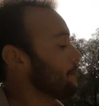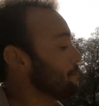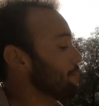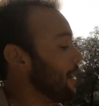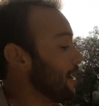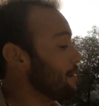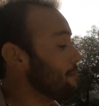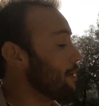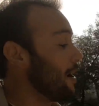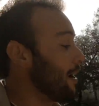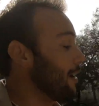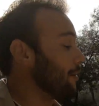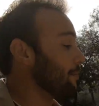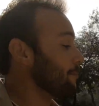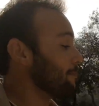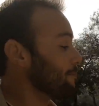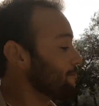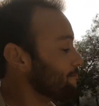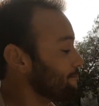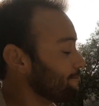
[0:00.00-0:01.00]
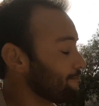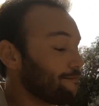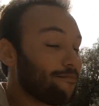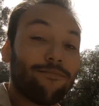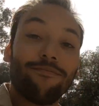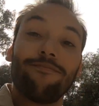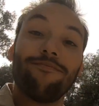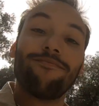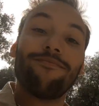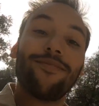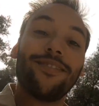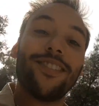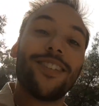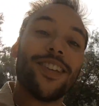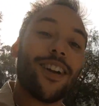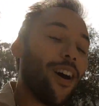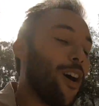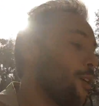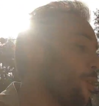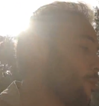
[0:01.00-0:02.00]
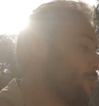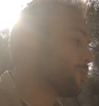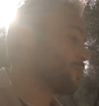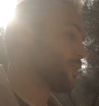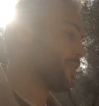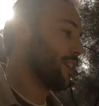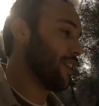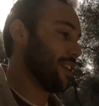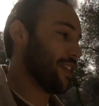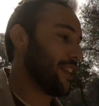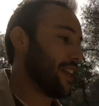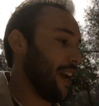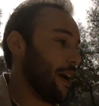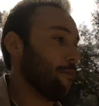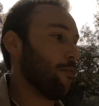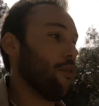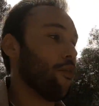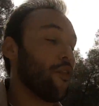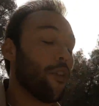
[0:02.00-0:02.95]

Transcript: bye bye. Ciao to this camera.